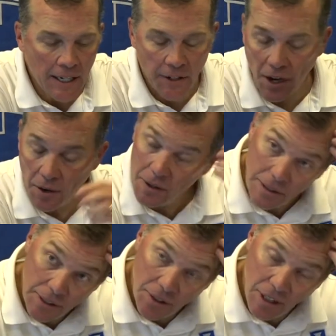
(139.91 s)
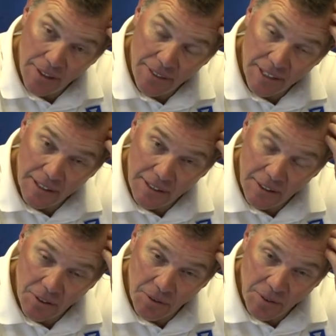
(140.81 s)
No, you know, I think, you
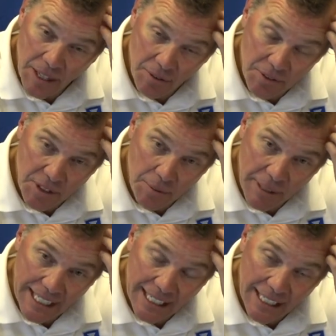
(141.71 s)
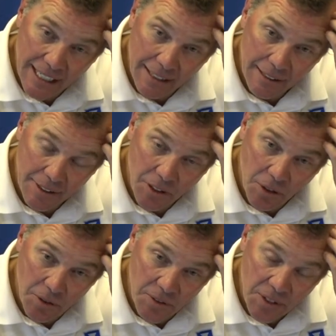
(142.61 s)
know, that was going to be key, you
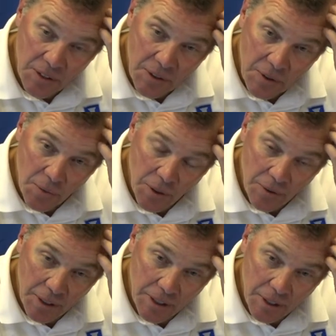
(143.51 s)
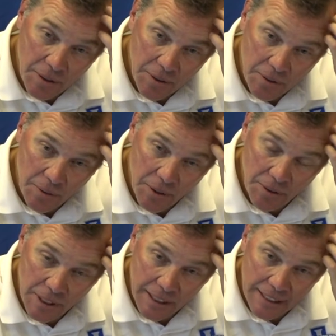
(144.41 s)
know, is we were
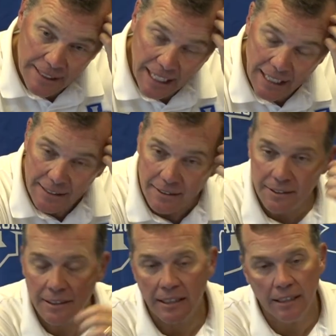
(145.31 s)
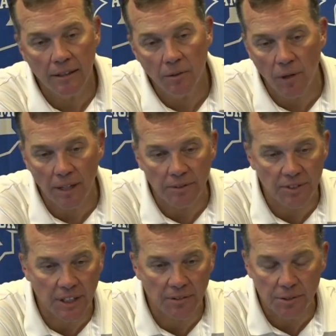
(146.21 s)
gonna attack their wide
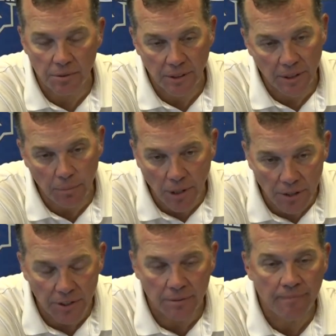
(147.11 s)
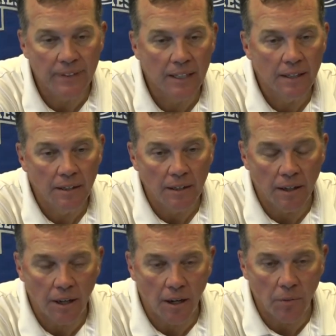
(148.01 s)
receivers, we were going to pressure
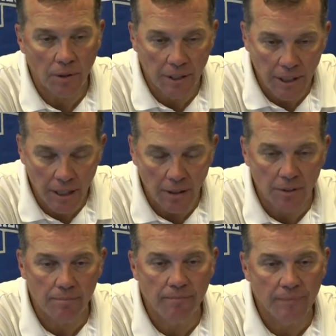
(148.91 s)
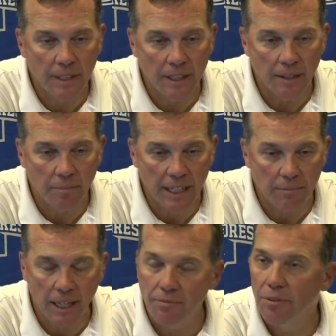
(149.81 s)
them, we were going to cover them and make
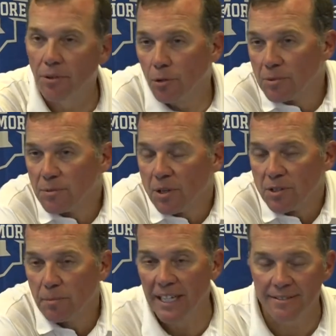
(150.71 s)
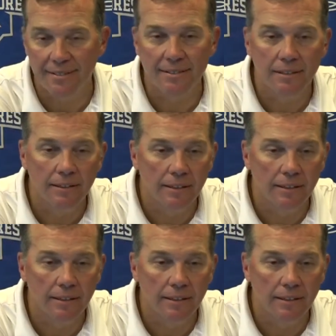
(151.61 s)
them have to throw them in small spaces.